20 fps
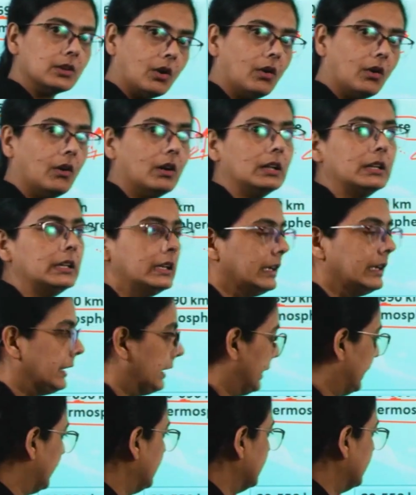all
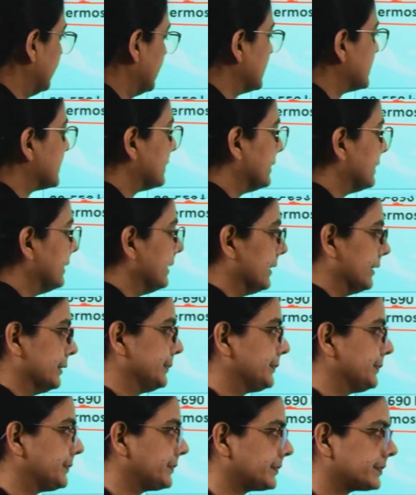in this layer.
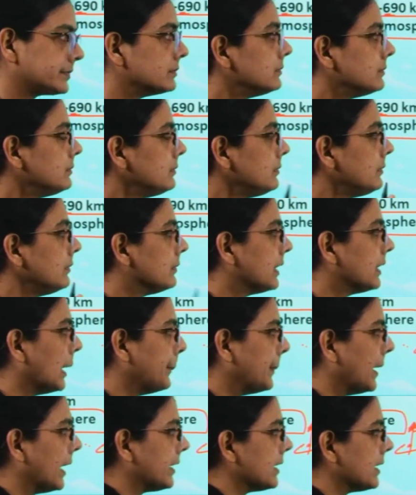The
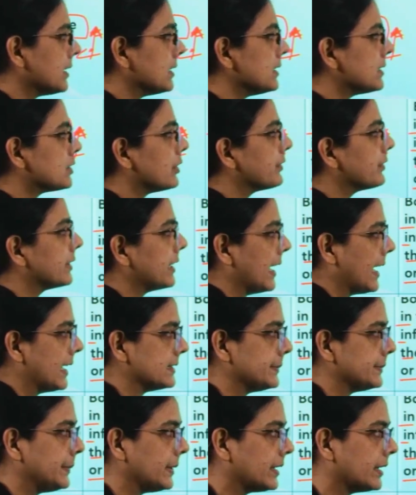particles of
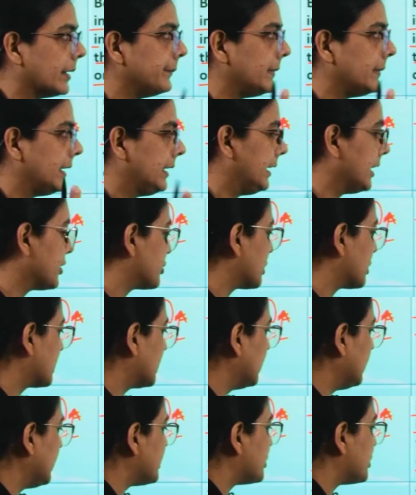gas become
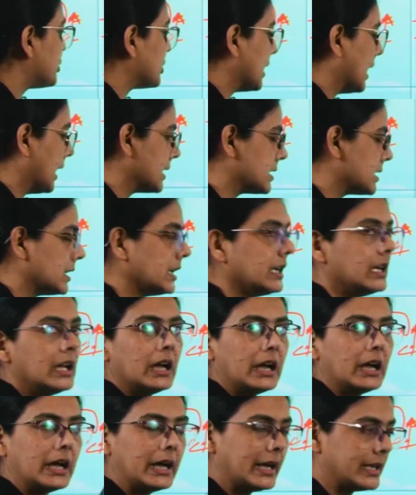electrically charged
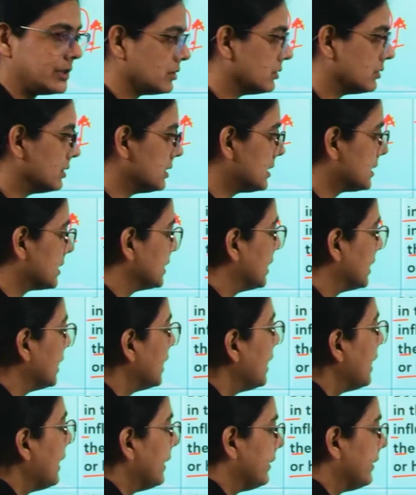ions.
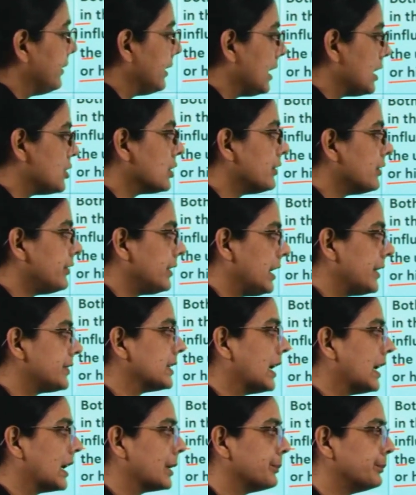Radio waves
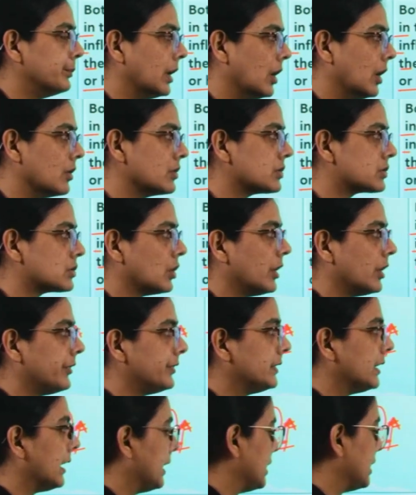are bounced off
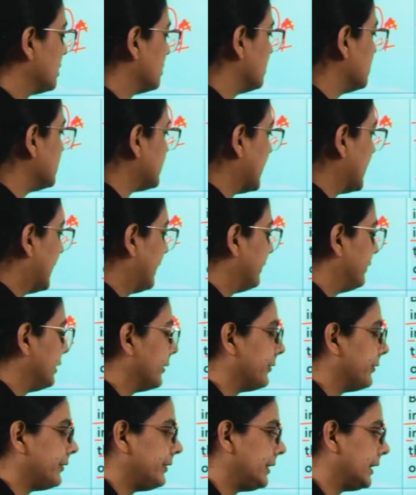the ions and
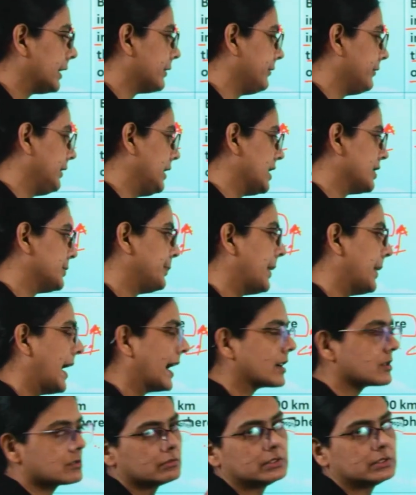reflect waves
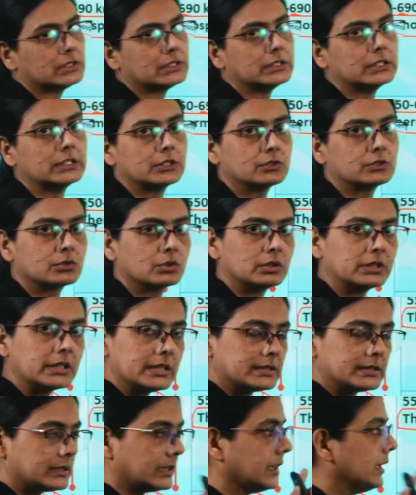back to the earth. So,
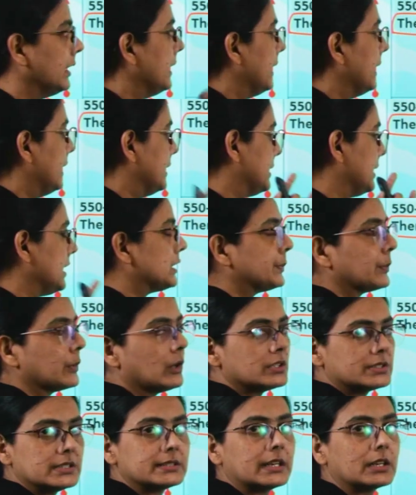these
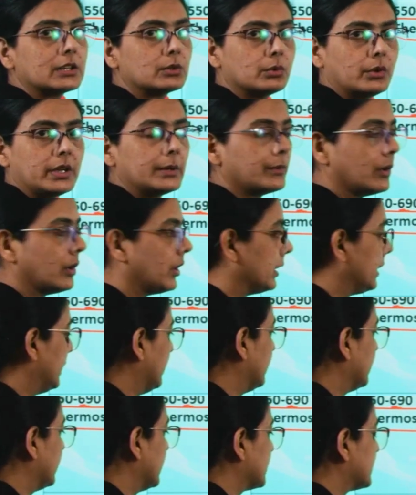processes are going on
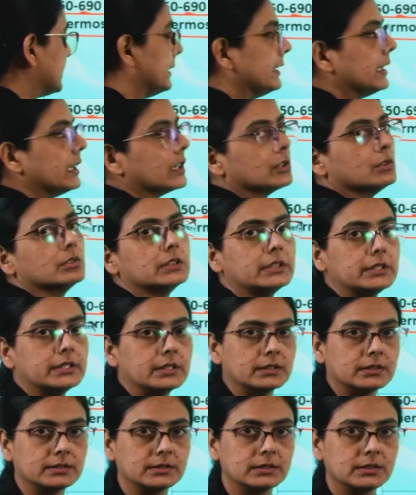in this layer only.
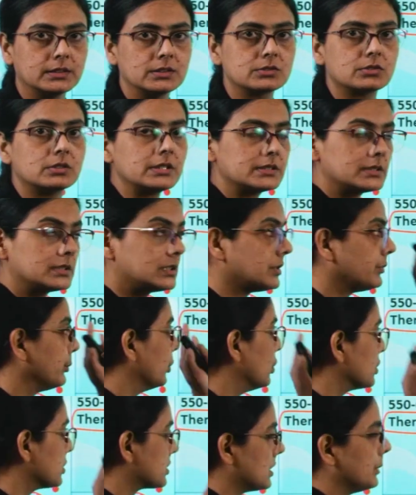So, this is
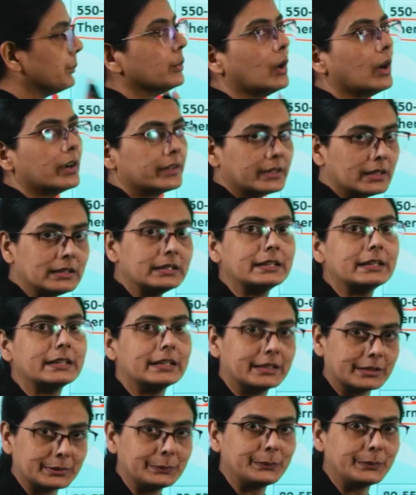most important
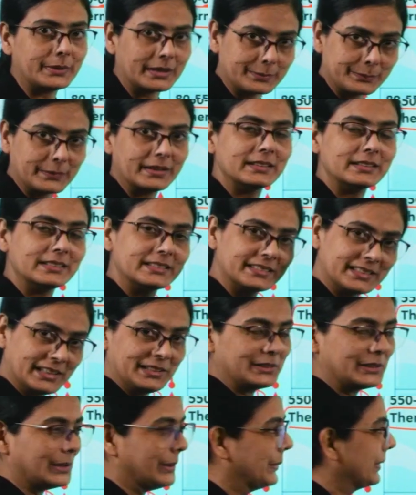layer till
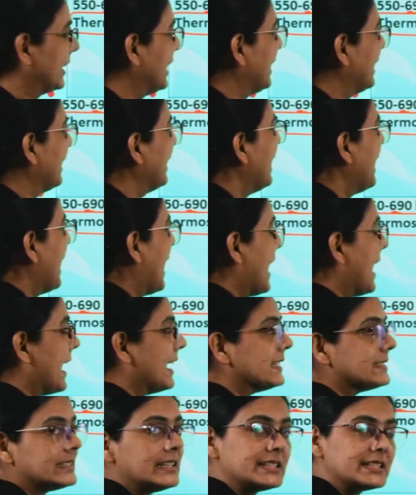now, okay,
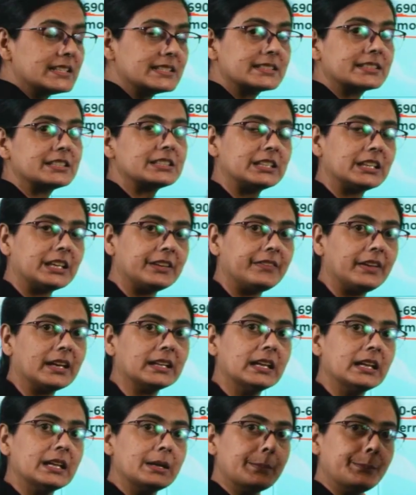as it is
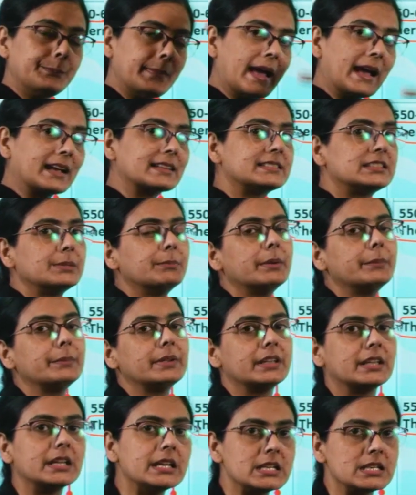receiving
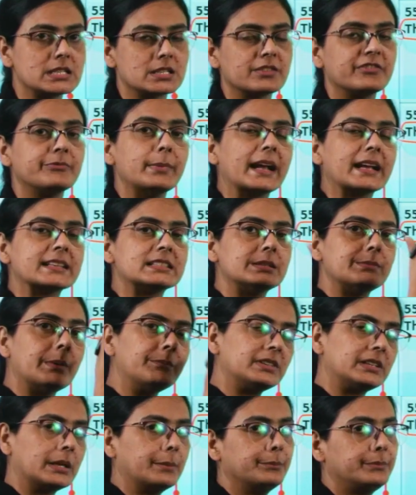maximum heat,
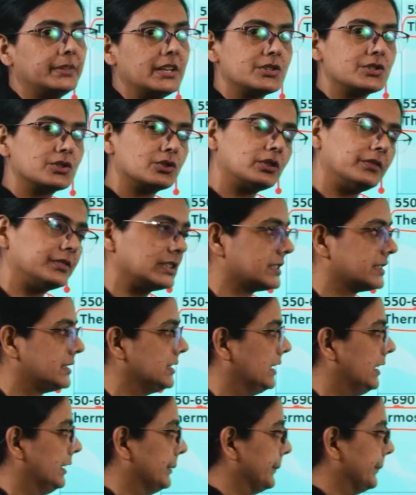maximum temperature of the
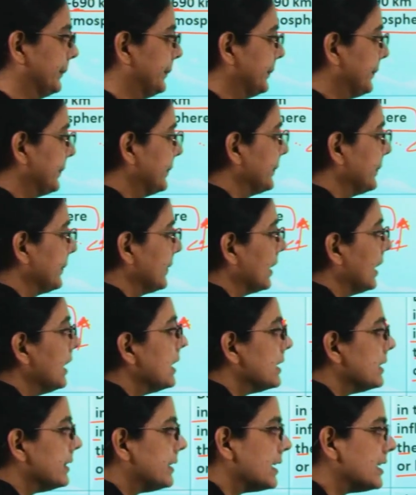sun.
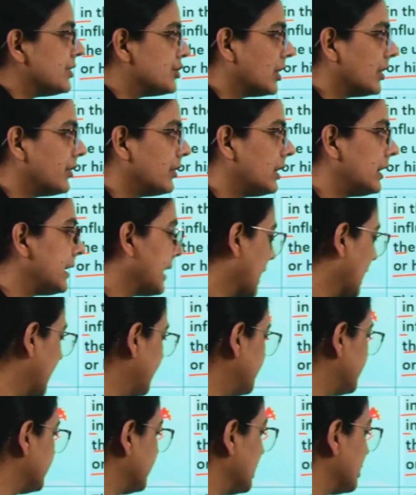This generally
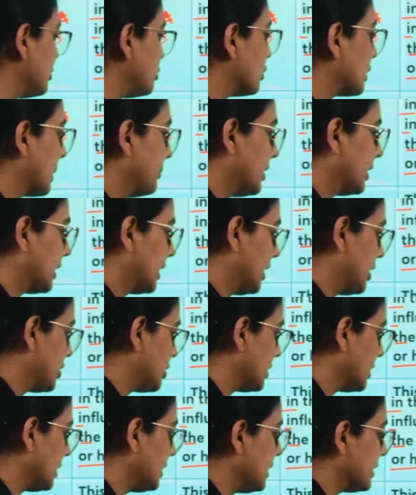helps radio
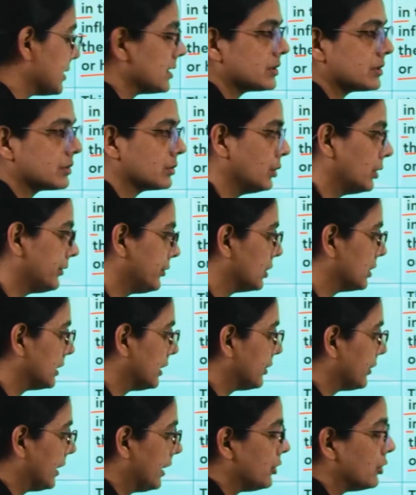communication. It is good for the
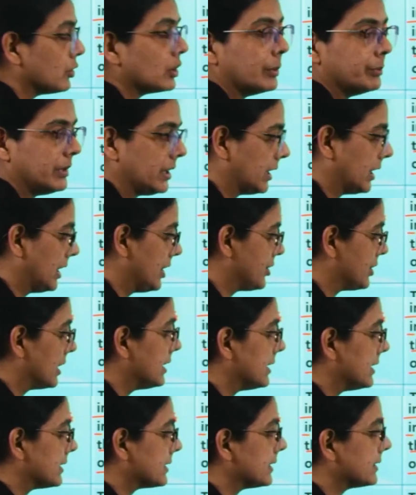radio
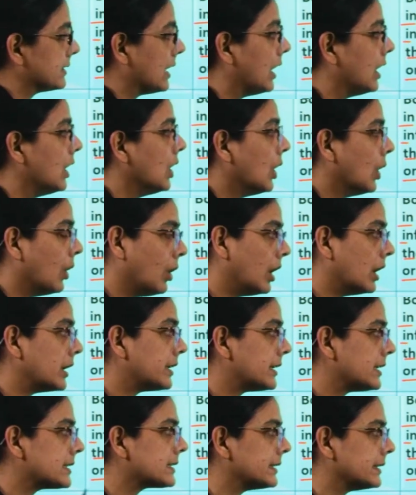communication. This is the
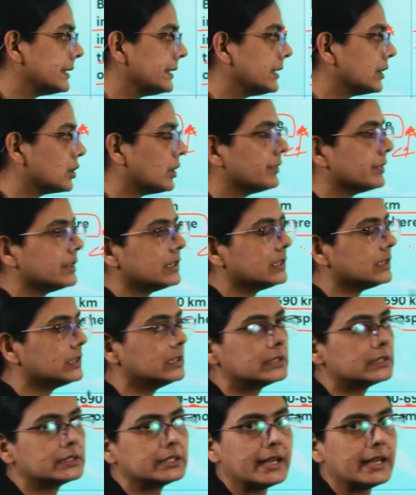hottest layer of the earth